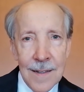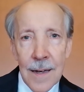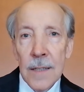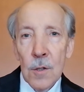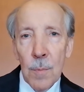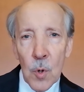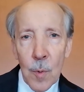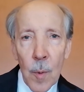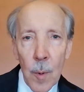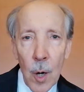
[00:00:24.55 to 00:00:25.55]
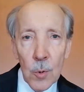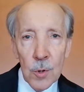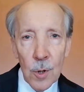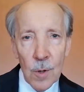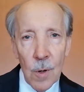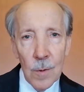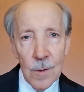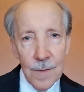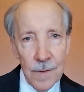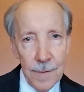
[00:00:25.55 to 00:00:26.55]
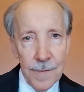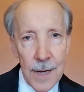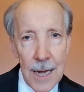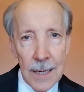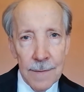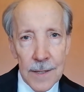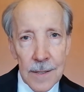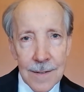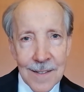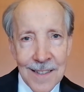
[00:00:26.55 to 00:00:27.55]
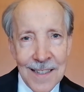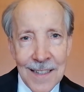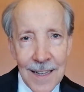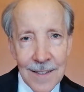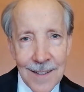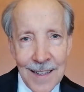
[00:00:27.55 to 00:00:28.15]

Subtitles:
and to promote the growth of lymphatic vessels. And